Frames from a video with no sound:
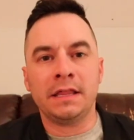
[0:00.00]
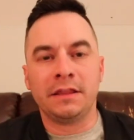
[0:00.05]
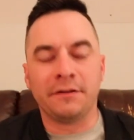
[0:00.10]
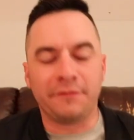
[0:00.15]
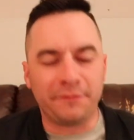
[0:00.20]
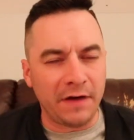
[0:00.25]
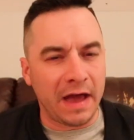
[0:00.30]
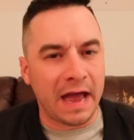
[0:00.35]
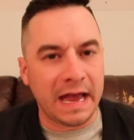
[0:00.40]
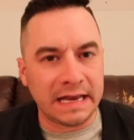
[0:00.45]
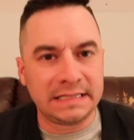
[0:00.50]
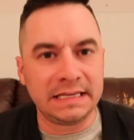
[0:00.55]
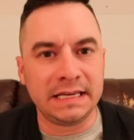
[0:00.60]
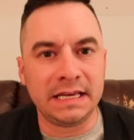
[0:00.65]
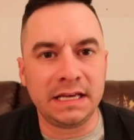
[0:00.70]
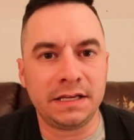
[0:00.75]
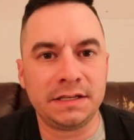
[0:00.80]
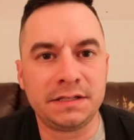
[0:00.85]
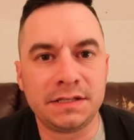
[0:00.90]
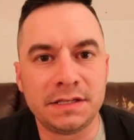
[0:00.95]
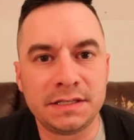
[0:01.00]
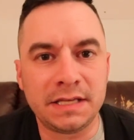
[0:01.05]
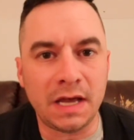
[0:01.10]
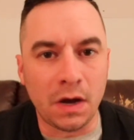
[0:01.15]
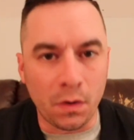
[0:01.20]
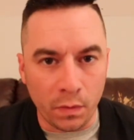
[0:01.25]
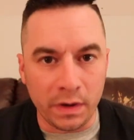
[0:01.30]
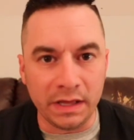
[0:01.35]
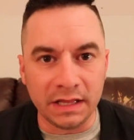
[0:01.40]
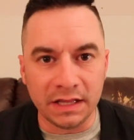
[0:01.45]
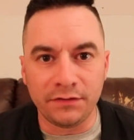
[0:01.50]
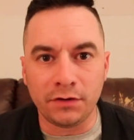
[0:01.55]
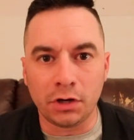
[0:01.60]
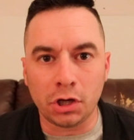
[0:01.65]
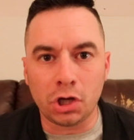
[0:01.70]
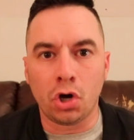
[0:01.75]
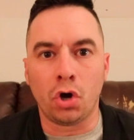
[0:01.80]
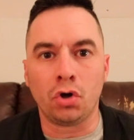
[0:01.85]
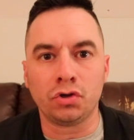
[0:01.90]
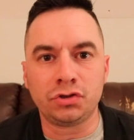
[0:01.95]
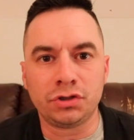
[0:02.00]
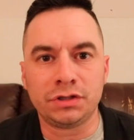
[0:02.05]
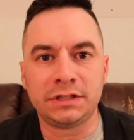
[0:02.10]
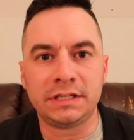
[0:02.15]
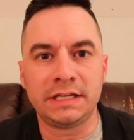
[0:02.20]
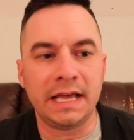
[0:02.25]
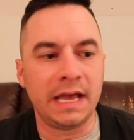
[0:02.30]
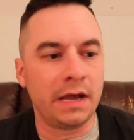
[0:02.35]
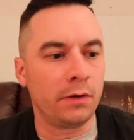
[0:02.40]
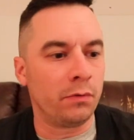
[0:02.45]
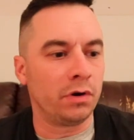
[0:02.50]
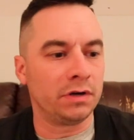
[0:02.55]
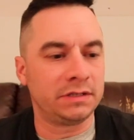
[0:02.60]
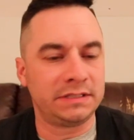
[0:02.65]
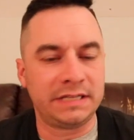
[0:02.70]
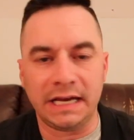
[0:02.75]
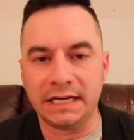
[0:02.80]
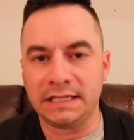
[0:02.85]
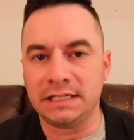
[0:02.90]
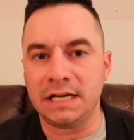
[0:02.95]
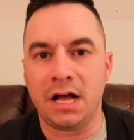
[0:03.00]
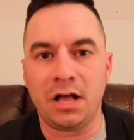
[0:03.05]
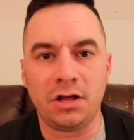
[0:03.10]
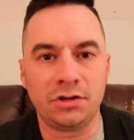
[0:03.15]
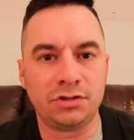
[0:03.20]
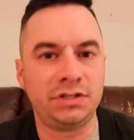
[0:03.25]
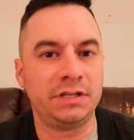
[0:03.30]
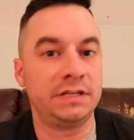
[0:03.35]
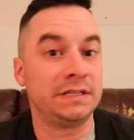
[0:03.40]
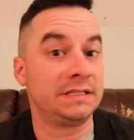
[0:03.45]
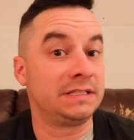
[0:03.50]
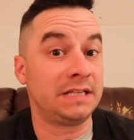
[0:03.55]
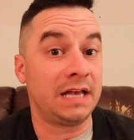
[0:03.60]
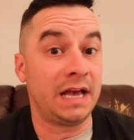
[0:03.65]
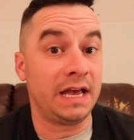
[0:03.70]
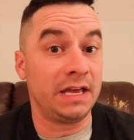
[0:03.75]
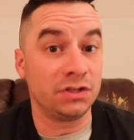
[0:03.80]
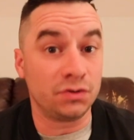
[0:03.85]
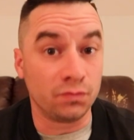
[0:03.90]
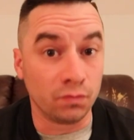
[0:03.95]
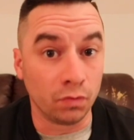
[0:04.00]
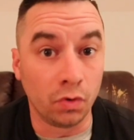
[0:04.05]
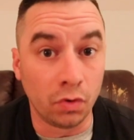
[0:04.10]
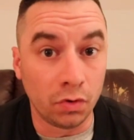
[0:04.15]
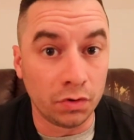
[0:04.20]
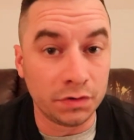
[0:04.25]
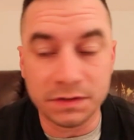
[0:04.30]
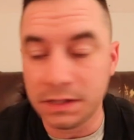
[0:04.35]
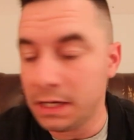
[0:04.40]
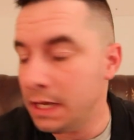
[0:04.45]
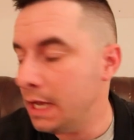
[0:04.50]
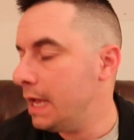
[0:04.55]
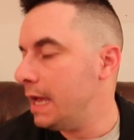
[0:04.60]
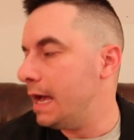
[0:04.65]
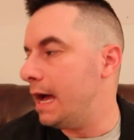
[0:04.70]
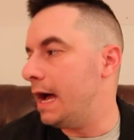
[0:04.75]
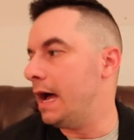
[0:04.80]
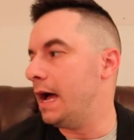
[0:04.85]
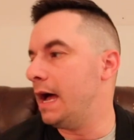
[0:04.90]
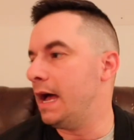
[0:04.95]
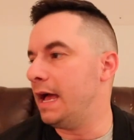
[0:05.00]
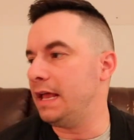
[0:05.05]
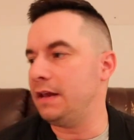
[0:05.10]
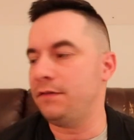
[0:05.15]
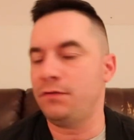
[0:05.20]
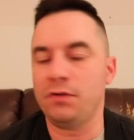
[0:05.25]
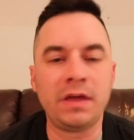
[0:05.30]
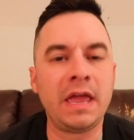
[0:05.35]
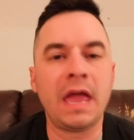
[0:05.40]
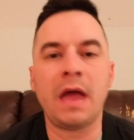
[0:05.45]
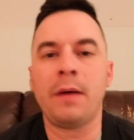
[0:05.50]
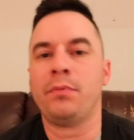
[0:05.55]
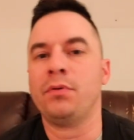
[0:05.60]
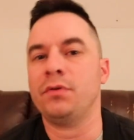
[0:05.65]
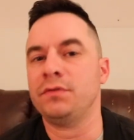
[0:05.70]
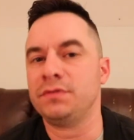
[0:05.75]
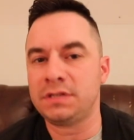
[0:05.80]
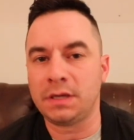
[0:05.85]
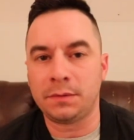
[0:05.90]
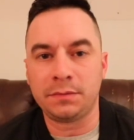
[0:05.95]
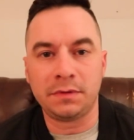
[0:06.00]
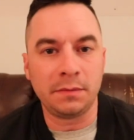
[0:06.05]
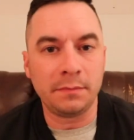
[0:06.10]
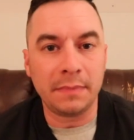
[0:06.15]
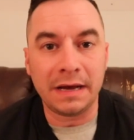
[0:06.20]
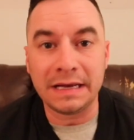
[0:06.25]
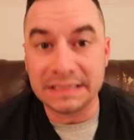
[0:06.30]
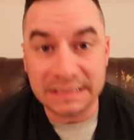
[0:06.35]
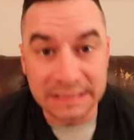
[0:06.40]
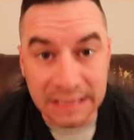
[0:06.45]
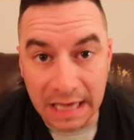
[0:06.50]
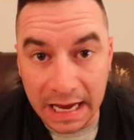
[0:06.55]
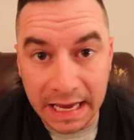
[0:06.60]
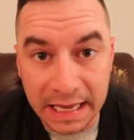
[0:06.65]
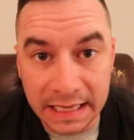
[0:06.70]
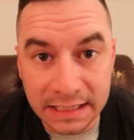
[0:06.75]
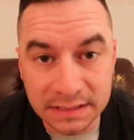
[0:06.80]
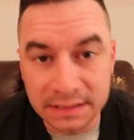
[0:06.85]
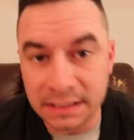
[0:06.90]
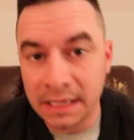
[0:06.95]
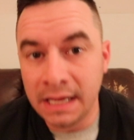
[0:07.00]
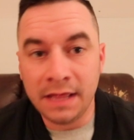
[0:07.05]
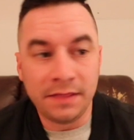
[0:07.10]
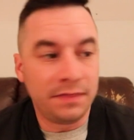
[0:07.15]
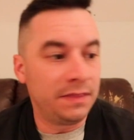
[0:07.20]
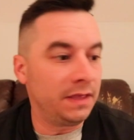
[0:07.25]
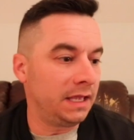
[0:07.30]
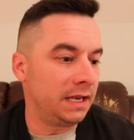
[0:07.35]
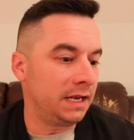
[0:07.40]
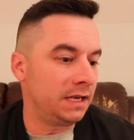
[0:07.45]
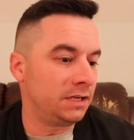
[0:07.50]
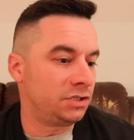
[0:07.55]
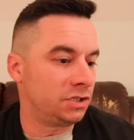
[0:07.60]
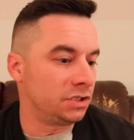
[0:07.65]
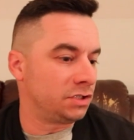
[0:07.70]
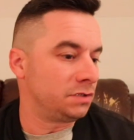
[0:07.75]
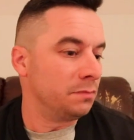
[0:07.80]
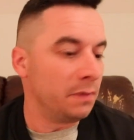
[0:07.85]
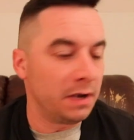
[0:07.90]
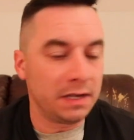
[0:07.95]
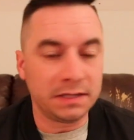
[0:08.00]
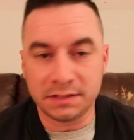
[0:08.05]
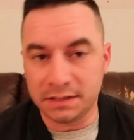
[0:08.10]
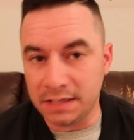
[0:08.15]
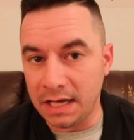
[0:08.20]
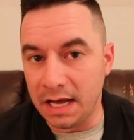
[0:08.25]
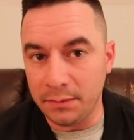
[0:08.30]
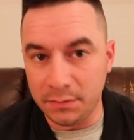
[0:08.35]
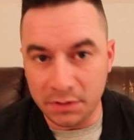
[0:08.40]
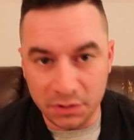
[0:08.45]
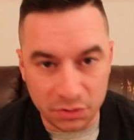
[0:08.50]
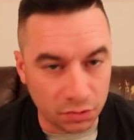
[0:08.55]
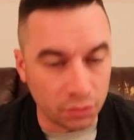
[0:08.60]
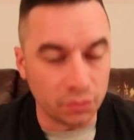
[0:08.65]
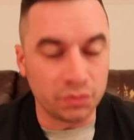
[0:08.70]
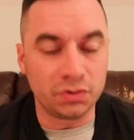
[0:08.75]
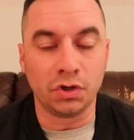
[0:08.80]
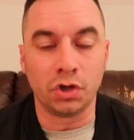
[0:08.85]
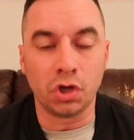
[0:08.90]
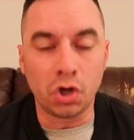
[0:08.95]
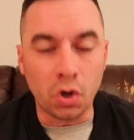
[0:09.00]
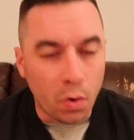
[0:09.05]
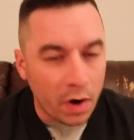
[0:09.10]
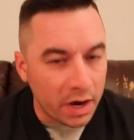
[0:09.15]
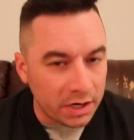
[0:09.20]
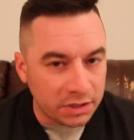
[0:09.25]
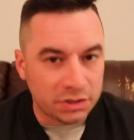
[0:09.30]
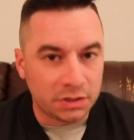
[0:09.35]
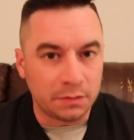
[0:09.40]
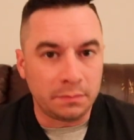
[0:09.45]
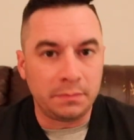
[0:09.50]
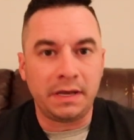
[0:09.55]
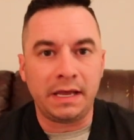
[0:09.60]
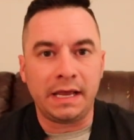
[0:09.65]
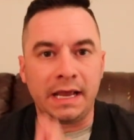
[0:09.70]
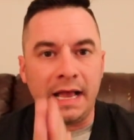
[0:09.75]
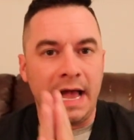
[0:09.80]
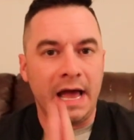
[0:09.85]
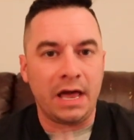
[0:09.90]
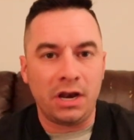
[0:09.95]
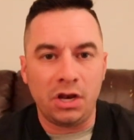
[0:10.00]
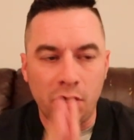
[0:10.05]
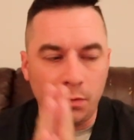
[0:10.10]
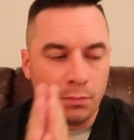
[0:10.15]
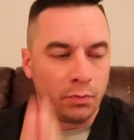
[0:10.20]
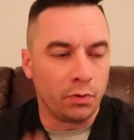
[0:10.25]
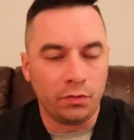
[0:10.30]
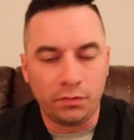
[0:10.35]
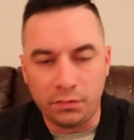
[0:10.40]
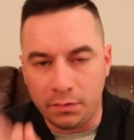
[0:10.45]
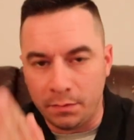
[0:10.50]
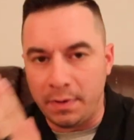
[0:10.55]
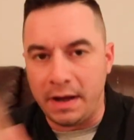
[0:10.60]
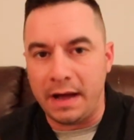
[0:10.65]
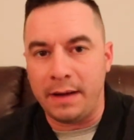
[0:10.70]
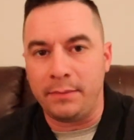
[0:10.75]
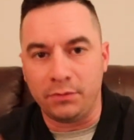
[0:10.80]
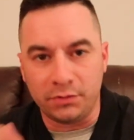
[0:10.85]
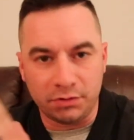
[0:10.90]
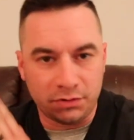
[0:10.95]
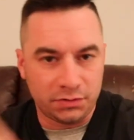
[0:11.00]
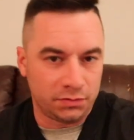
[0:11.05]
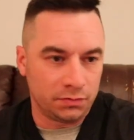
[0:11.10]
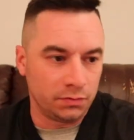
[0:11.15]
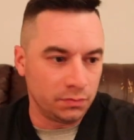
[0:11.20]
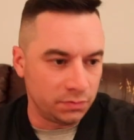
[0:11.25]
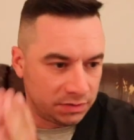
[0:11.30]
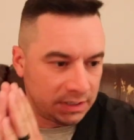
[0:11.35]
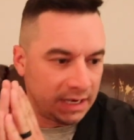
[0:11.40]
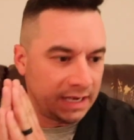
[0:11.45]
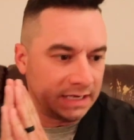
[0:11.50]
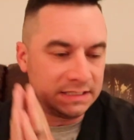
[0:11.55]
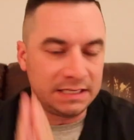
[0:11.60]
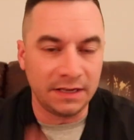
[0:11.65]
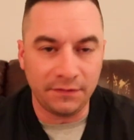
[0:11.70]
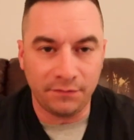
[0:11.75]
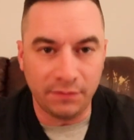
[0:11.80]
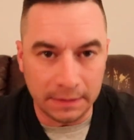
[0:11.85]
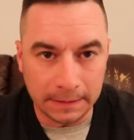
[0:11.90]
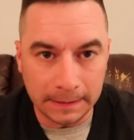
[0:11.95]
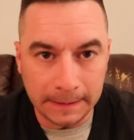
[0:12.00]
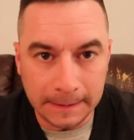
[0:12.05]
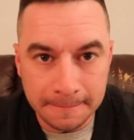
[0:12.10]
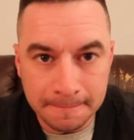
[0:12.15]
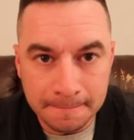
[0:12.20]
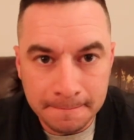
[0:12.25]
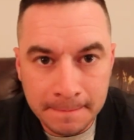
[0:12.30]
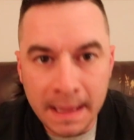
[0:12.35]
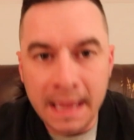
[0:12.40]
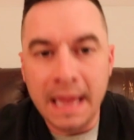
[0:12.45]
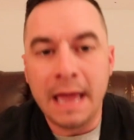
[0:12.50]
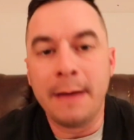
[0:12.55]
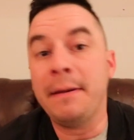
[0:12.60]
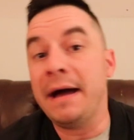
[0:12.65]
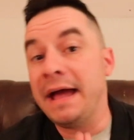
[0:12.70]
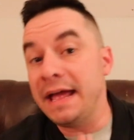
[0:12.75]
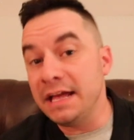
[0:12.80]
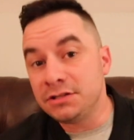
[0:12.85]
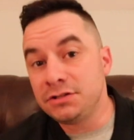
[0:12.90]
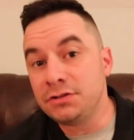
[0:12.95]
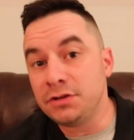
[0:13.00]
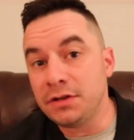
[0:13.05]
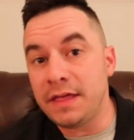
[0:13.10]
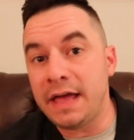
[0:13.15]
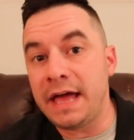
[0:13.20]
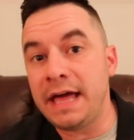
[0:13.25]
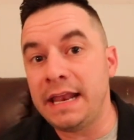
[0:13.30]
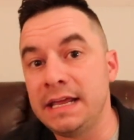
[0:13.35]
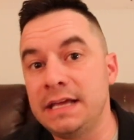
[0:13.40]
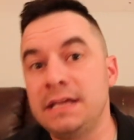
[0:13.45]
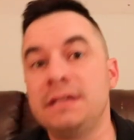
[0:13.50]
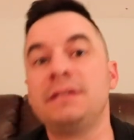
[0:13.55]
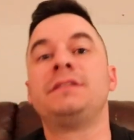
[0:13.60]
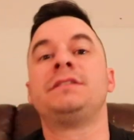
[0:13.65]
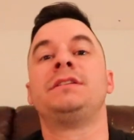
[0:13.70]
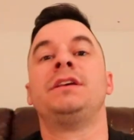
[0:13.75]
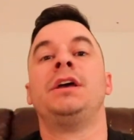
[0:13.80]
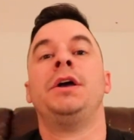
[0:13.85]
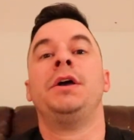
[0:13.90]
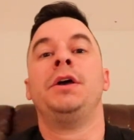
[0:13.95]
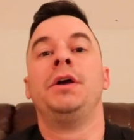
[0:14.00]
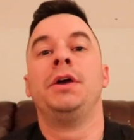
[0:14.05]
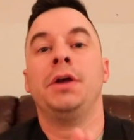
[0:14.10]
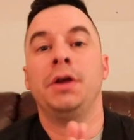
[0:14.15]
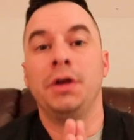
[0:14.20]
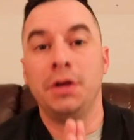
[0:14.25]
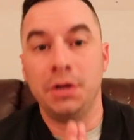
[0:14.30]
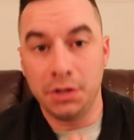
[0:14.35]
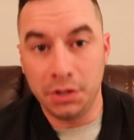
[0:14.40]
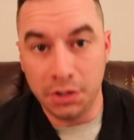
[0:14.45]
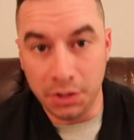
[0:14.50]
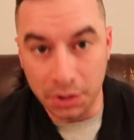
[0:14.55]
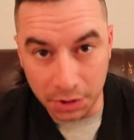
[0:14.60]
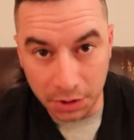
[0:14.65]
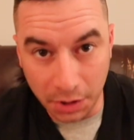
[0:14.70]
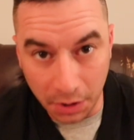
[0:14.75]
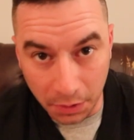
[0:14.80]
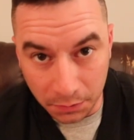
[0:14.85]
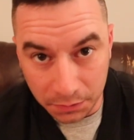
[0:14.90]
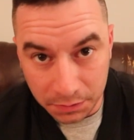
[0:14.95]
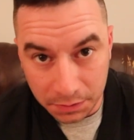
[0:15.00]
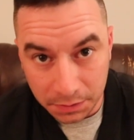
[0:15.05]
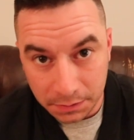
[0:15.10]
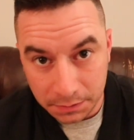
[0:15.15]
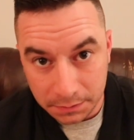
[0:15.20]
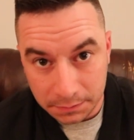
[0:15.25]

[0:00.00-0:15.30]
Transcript: the fact is that we live in a culture today where technology and science rules, and if you can't prove something by science, then it just must not be true. So the question being, how do you prove the Bible is true scientifically? And my answer to that is, you don't.